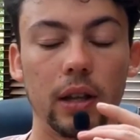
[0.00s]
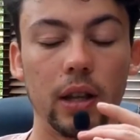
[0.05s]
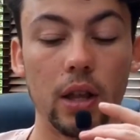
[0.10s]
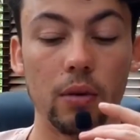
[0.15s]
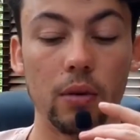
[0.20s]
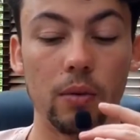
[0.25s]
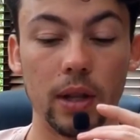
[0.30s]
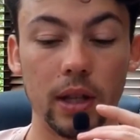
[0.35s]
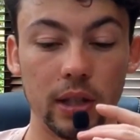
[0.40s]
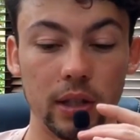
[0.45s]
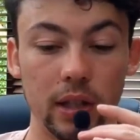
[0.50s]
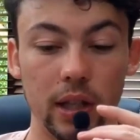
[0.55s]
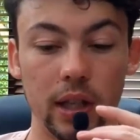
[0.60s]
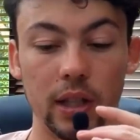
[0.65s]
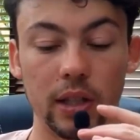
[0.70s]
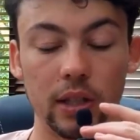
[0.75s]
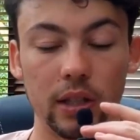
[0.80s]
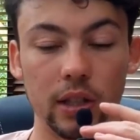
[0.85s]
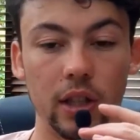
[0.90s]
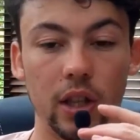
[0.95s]
And the other one
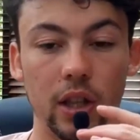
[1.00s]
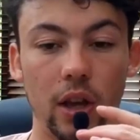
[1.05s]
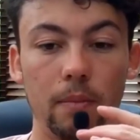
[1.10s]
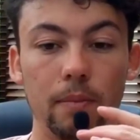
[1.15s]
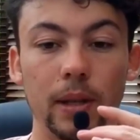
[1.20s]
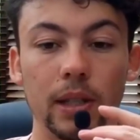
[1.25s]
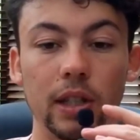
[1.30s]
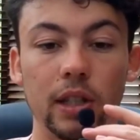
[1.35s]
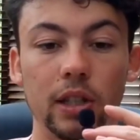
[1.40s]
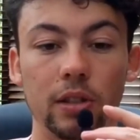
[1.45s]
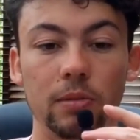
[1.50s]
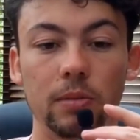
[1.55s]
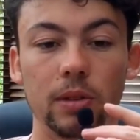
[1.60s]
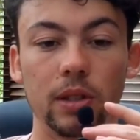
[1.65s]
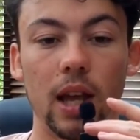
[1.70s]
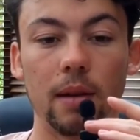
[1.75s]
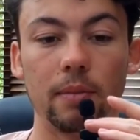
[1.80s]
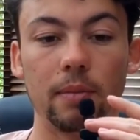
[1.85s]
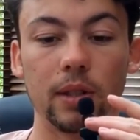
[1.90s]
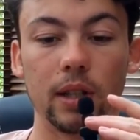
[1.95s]
is missing some
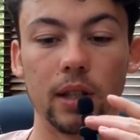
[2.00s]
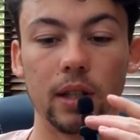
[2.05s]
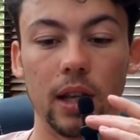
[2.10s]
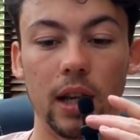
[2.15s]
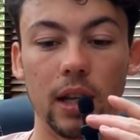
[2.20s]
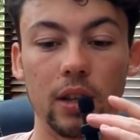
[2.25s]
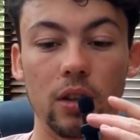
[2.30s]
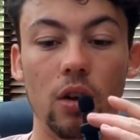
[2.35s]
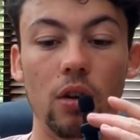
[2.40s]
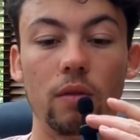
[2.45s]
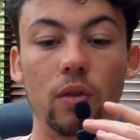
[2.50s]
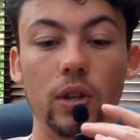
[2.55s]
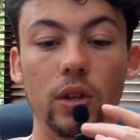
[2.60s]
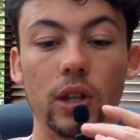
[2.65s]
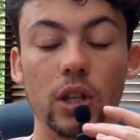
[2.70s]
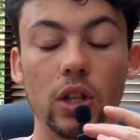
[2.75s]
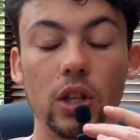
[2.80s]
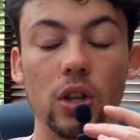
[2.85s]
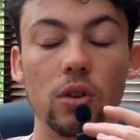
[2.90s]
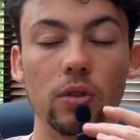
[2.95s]
steps and not
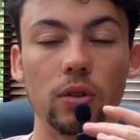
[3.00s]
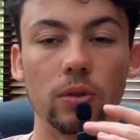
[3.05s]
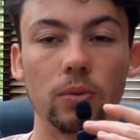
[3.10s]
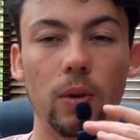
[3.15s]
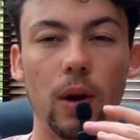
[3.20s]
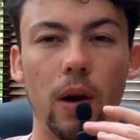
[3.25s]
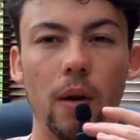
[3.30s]
avoiding news.